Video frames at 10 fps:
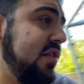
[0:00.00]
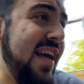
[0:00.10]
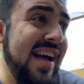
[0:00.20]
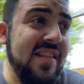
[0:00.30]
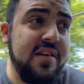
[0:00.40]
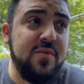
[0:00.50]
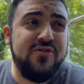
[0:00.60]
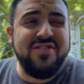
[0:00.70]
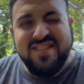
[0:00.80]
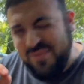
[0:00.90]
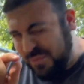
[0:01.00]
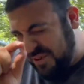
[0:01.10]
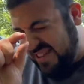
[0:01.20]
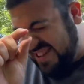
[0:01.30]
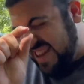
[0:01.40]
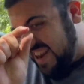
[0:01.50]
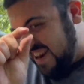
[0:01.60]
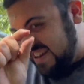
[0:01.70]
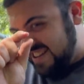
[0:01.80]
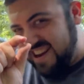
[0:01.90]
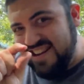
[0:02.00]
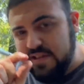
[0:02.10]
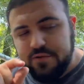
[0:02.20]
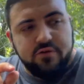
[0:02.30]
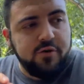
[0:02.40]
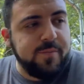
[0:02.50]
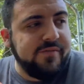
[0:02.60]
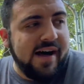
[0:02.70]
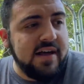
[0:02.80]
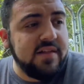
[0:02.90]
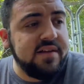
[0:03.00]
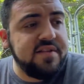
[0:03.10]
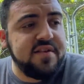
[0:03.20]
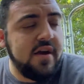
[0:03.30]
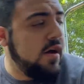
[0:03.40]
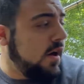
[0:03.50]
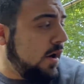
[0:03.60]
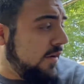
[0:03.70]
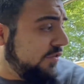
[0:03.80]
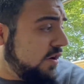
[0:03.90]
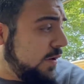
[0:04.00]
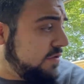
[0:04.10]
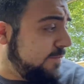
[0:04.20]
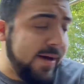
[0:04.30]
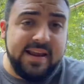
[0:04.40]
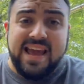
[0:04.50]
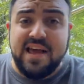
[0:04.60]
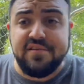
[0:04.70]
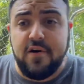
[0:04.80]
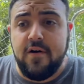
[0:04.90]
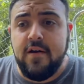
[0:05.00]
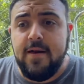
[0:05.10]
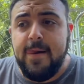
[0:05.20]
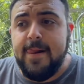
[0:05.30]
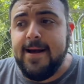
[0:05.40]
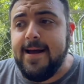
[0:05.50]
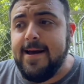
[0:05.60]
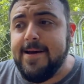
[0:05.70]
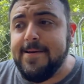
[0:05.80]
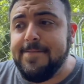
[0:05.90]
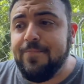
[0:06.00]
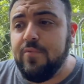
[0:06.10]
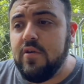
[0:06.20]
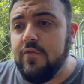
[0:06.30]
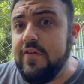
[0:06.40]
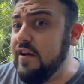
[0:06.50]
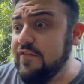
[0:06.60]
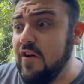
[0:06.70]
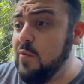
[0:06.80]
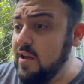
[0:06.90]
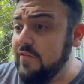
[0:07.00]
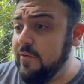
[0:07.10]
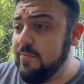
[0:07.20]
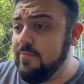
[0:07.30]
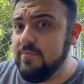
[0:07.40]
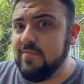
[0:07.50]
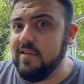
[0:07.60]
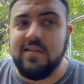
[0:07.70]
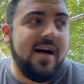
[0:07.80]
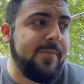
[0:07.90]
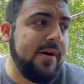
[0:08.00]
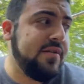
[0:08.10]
Islands, which is this really tiny, tiny little group of islands off the coast of Madagascar. So very far away from the Galapagos